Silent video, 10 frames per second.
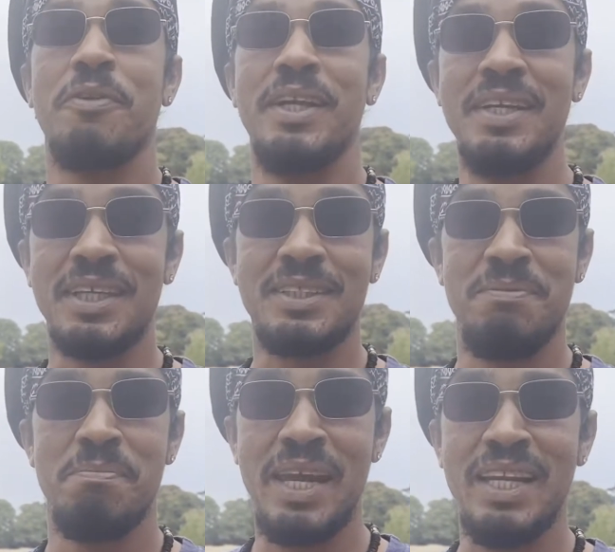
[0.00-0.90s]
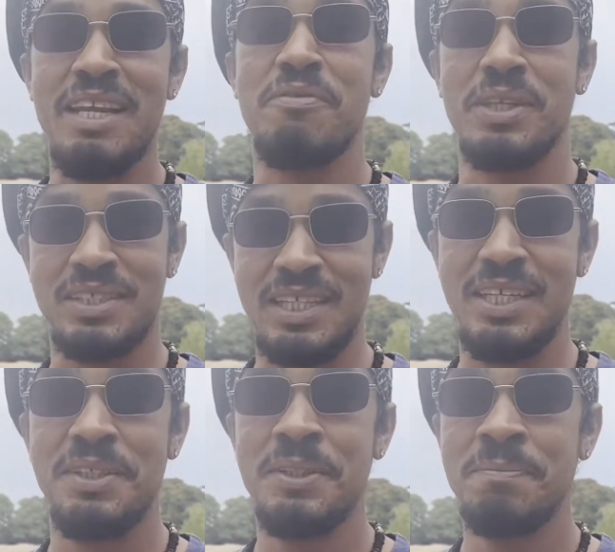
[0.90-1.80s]
the nut, mainly yes. for the seed.
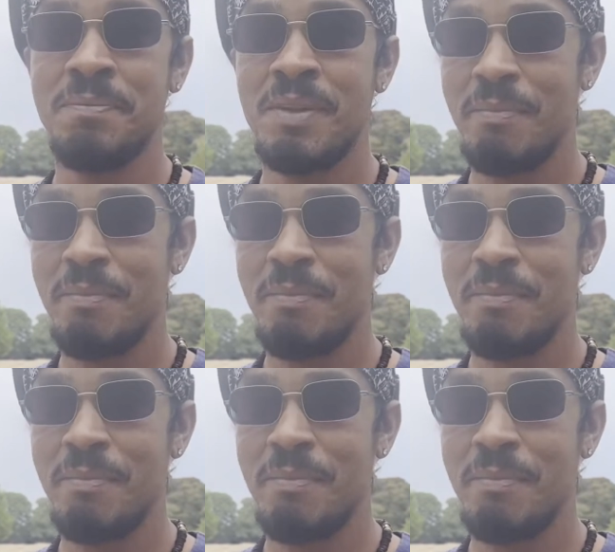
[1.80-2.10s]
Yeah.